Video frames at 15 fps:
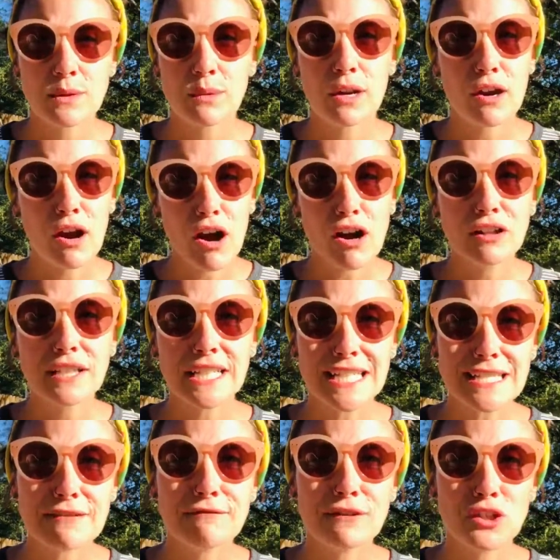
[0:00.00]
We are all
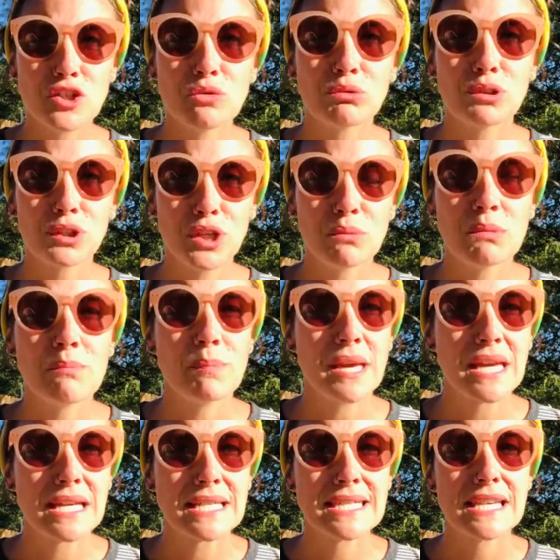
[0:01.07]
individual human
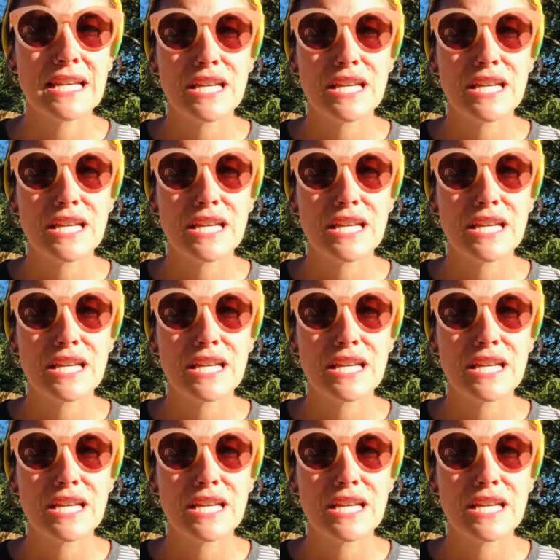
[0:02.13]
beings.